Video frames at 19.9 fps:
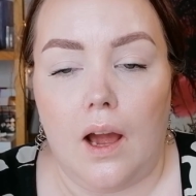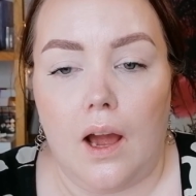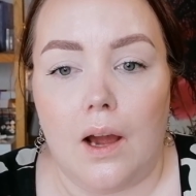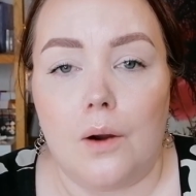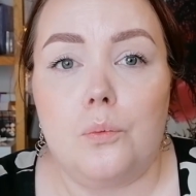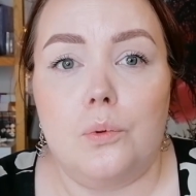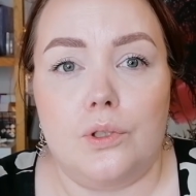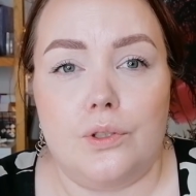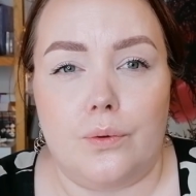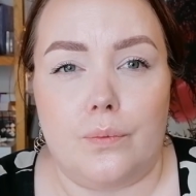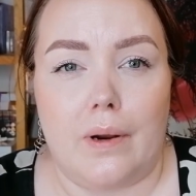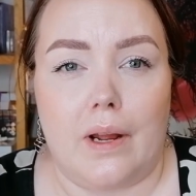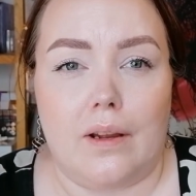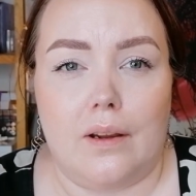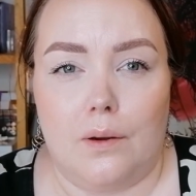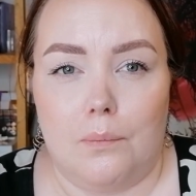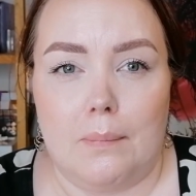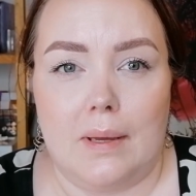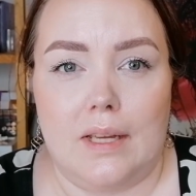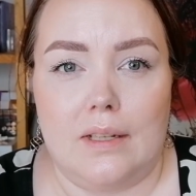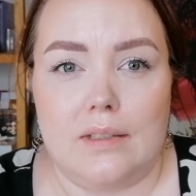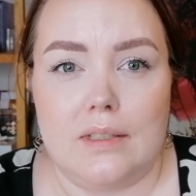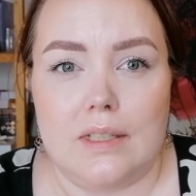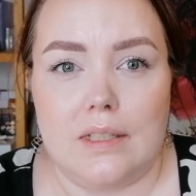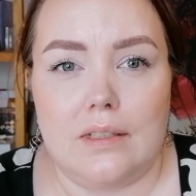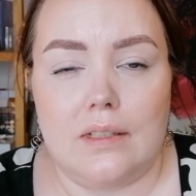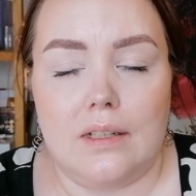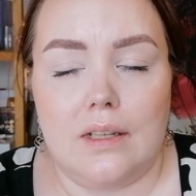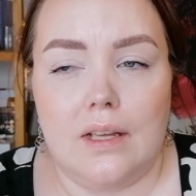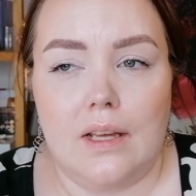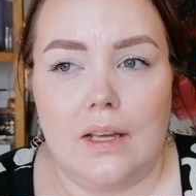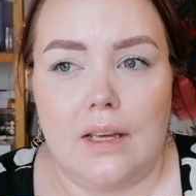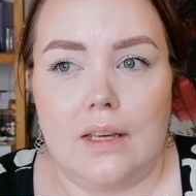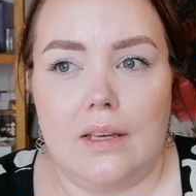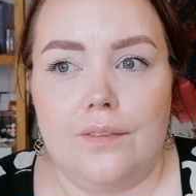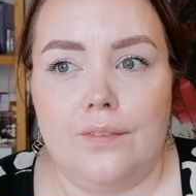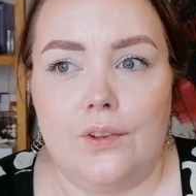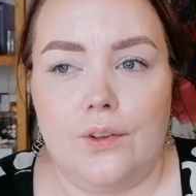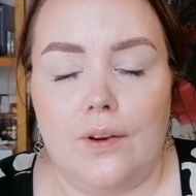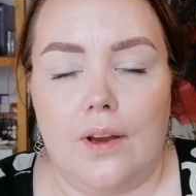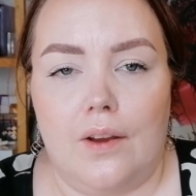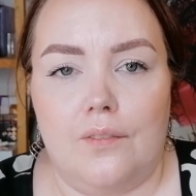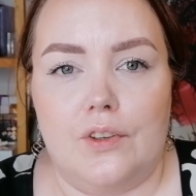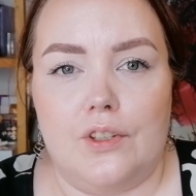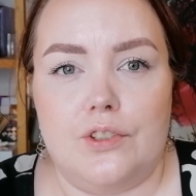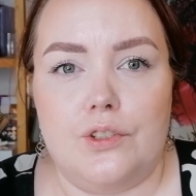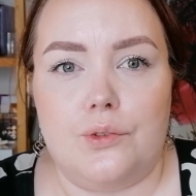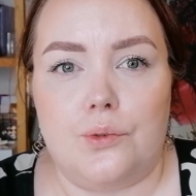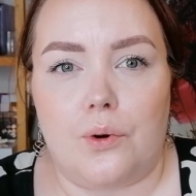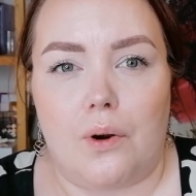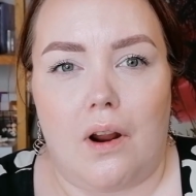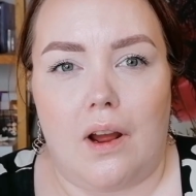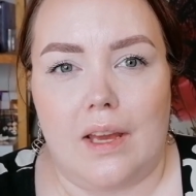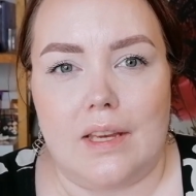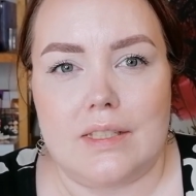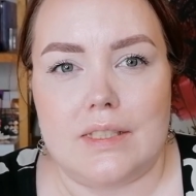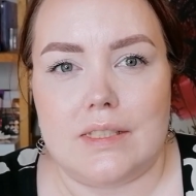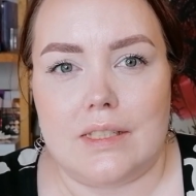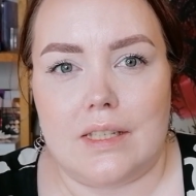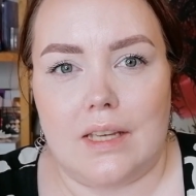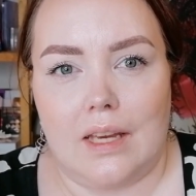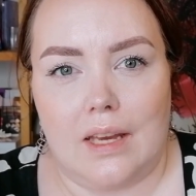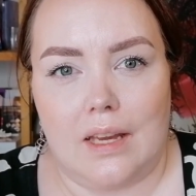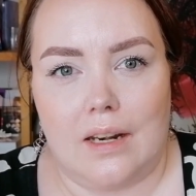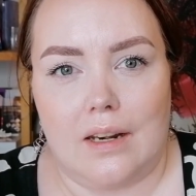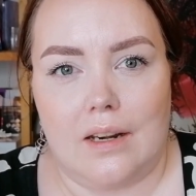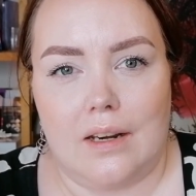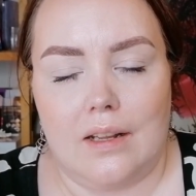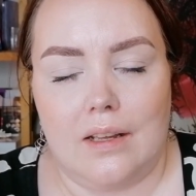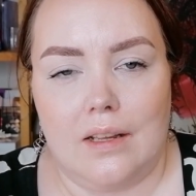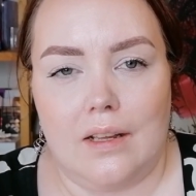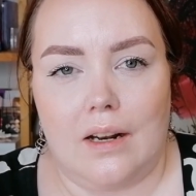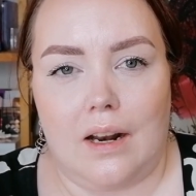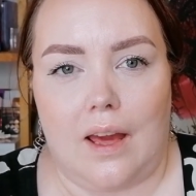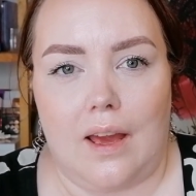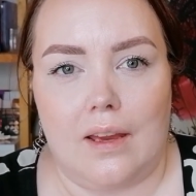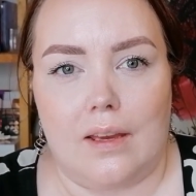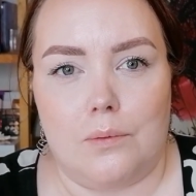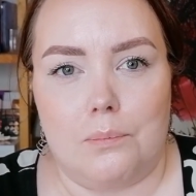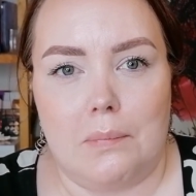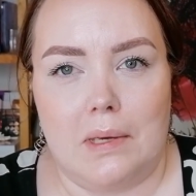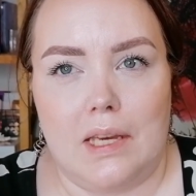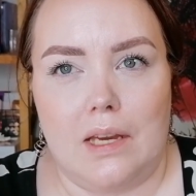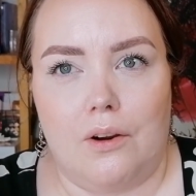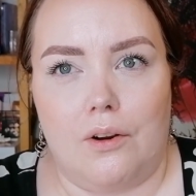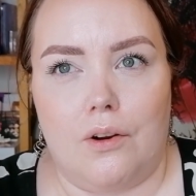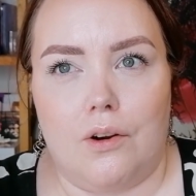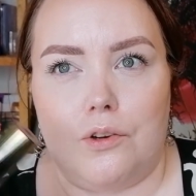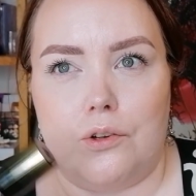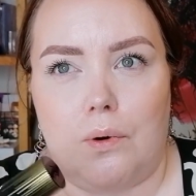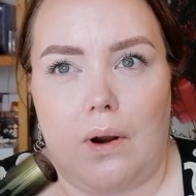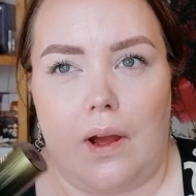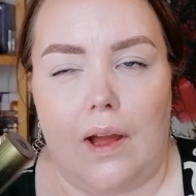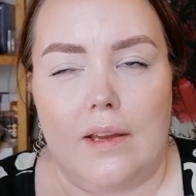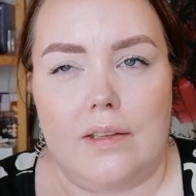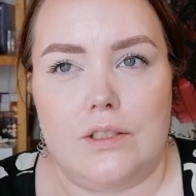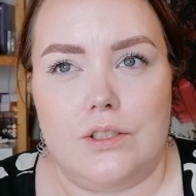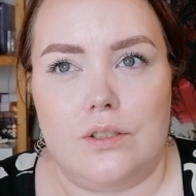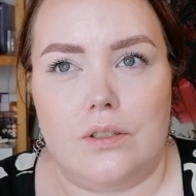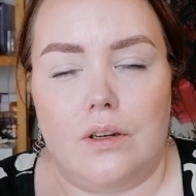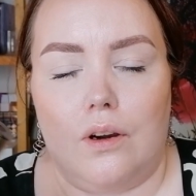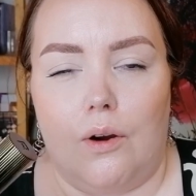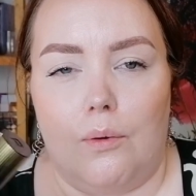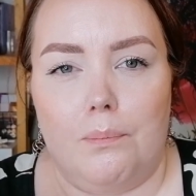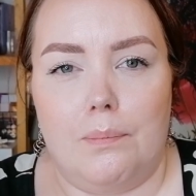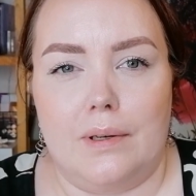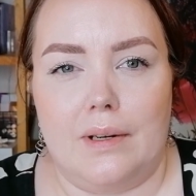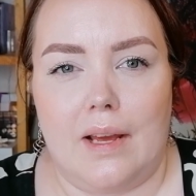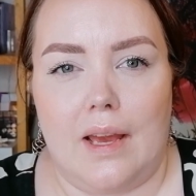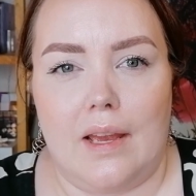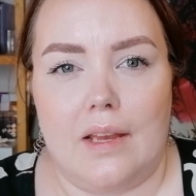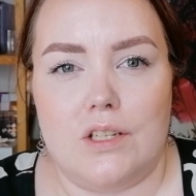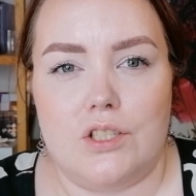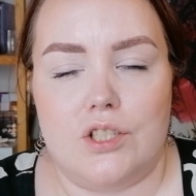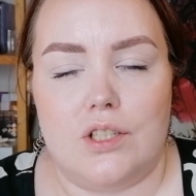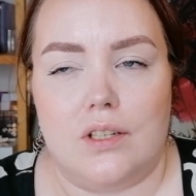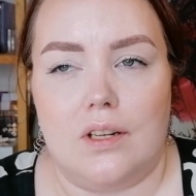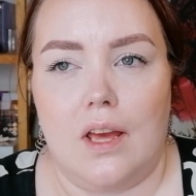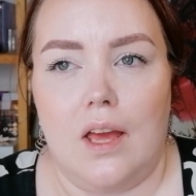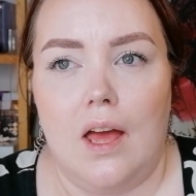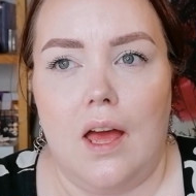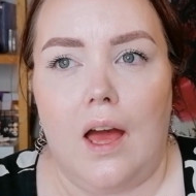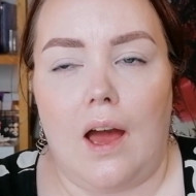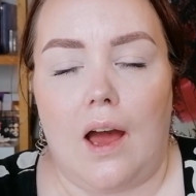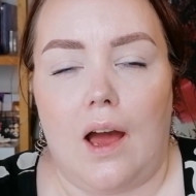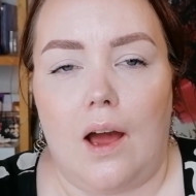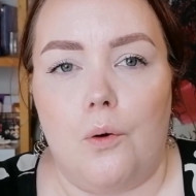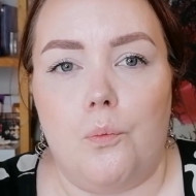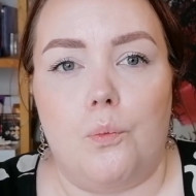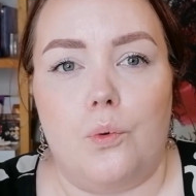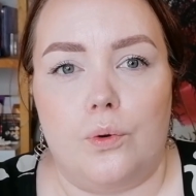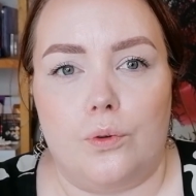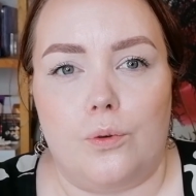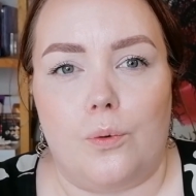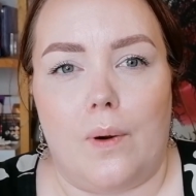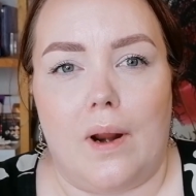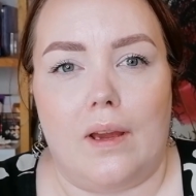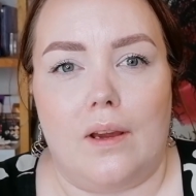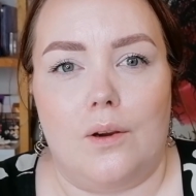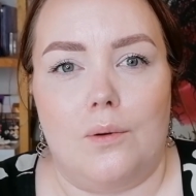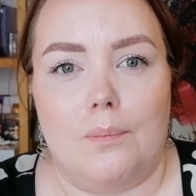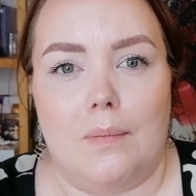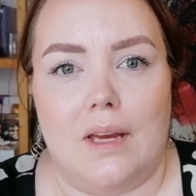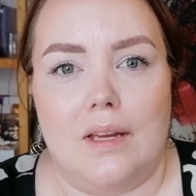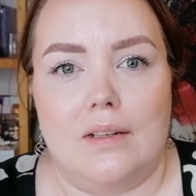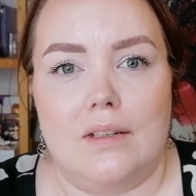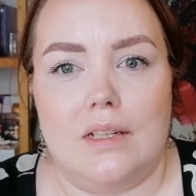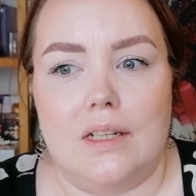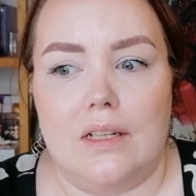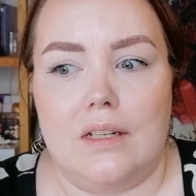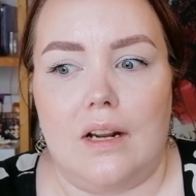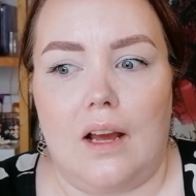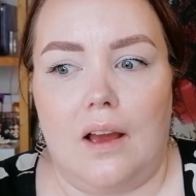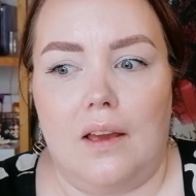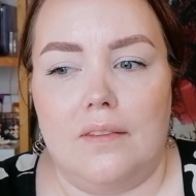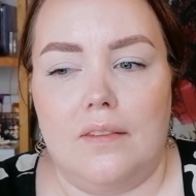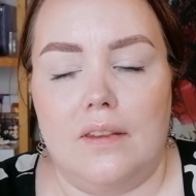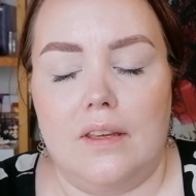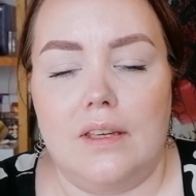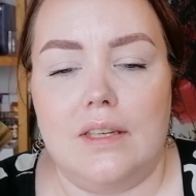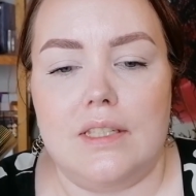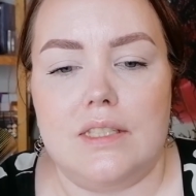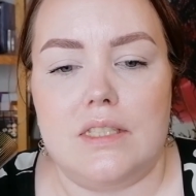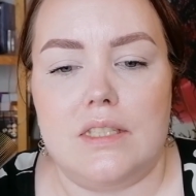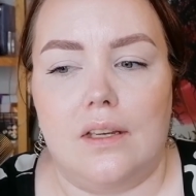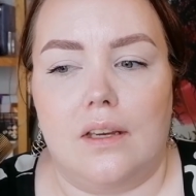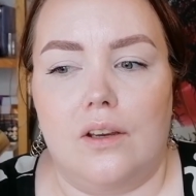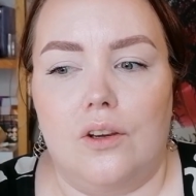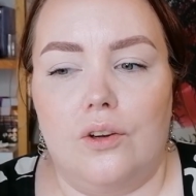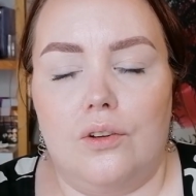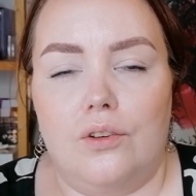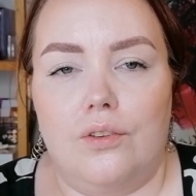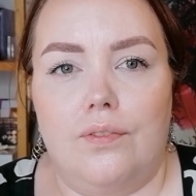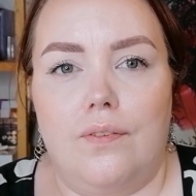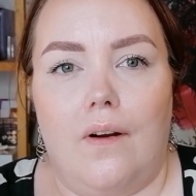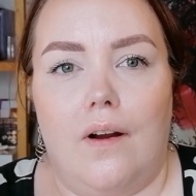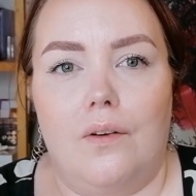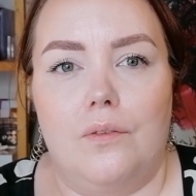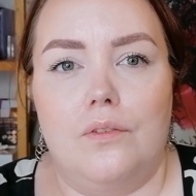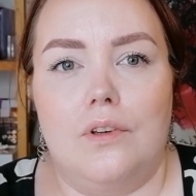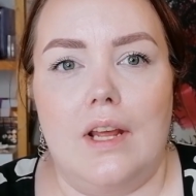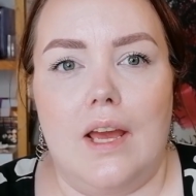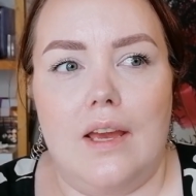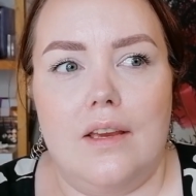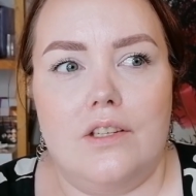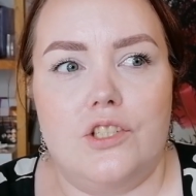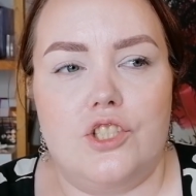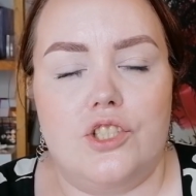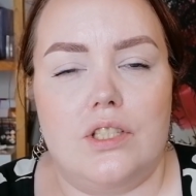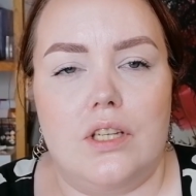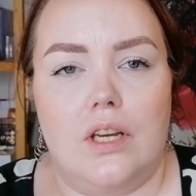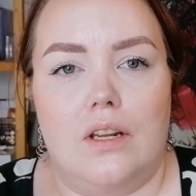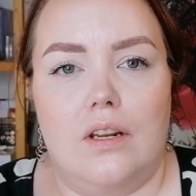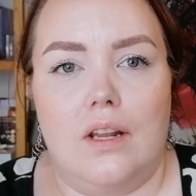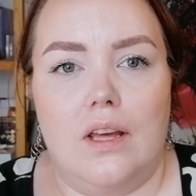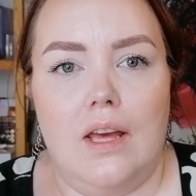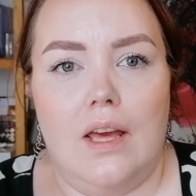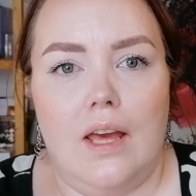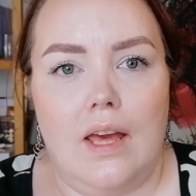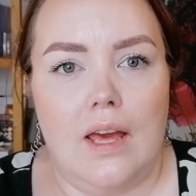I would recommend it. If you have a dry skin like me, or dry to combination, I would recommend it. I think it's a good foundation.